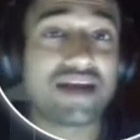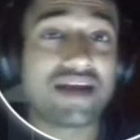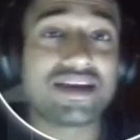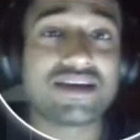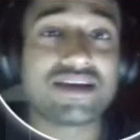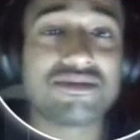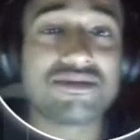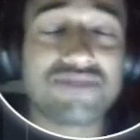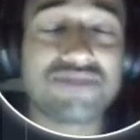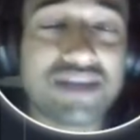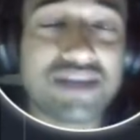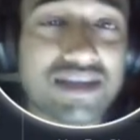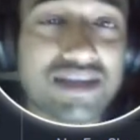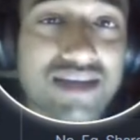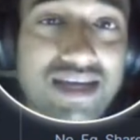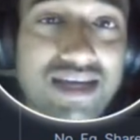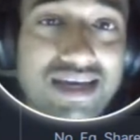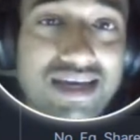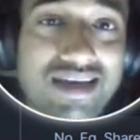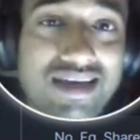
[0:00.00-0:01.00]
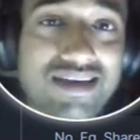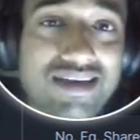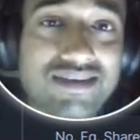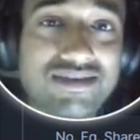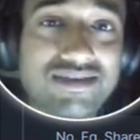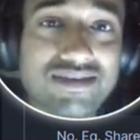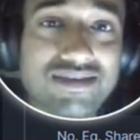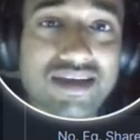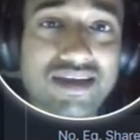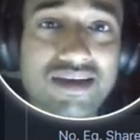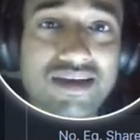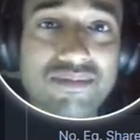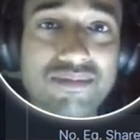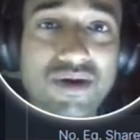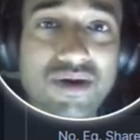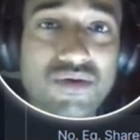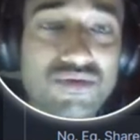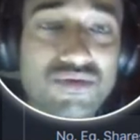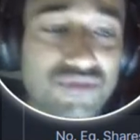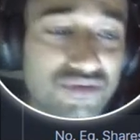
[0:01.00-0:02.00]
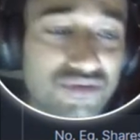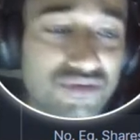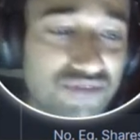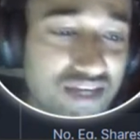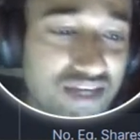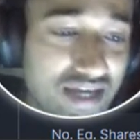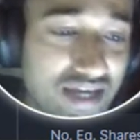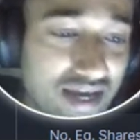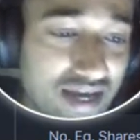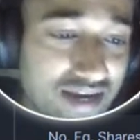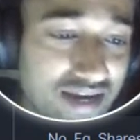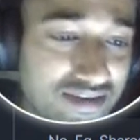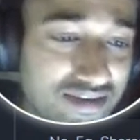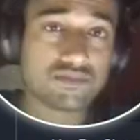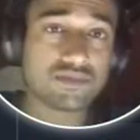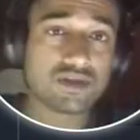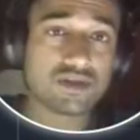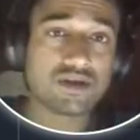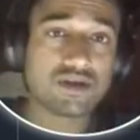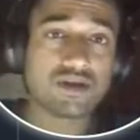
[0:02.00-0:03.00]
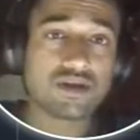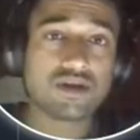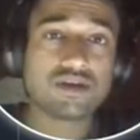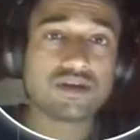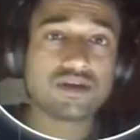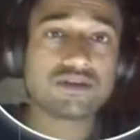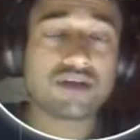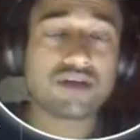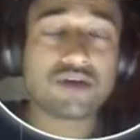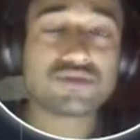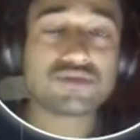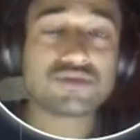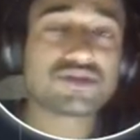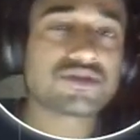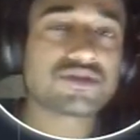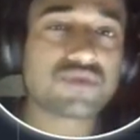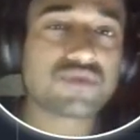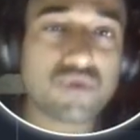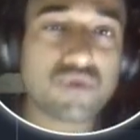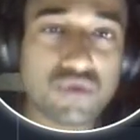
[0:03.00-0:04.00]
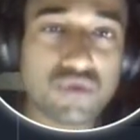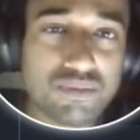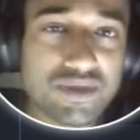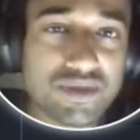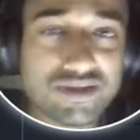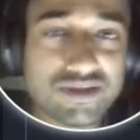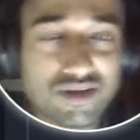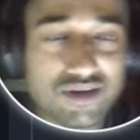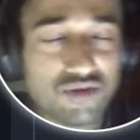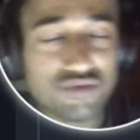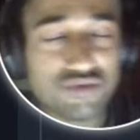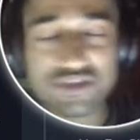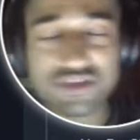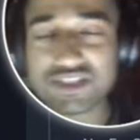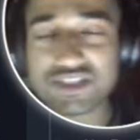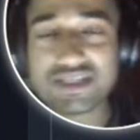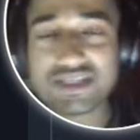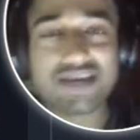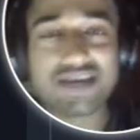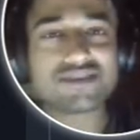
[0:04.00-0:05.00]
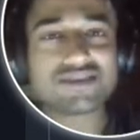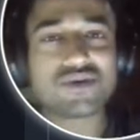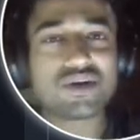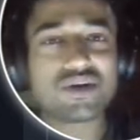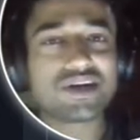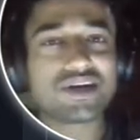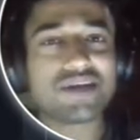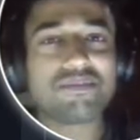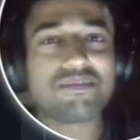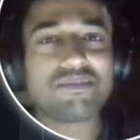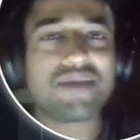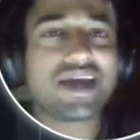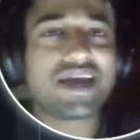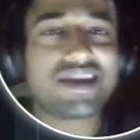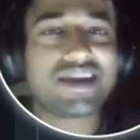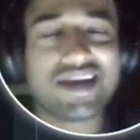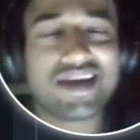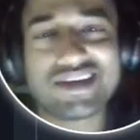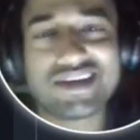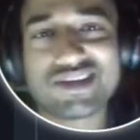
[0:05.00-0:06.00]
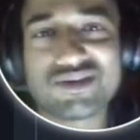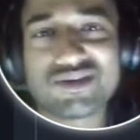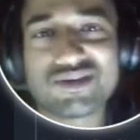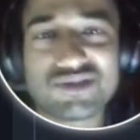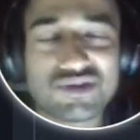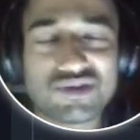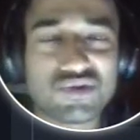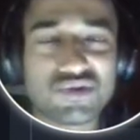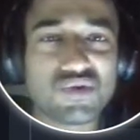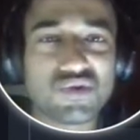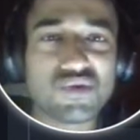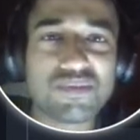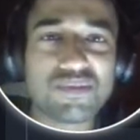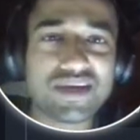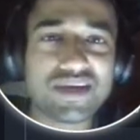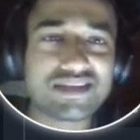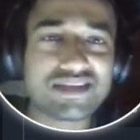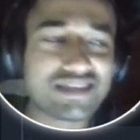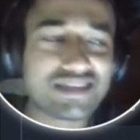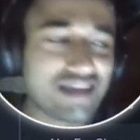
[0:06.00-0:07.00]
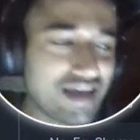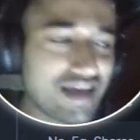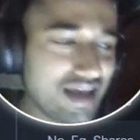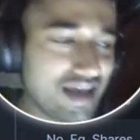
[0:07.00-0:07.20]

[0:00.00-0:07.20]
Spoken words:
Idea V is about 58,000 crore rupees, out of which it has already paid 8,000 crore rupees.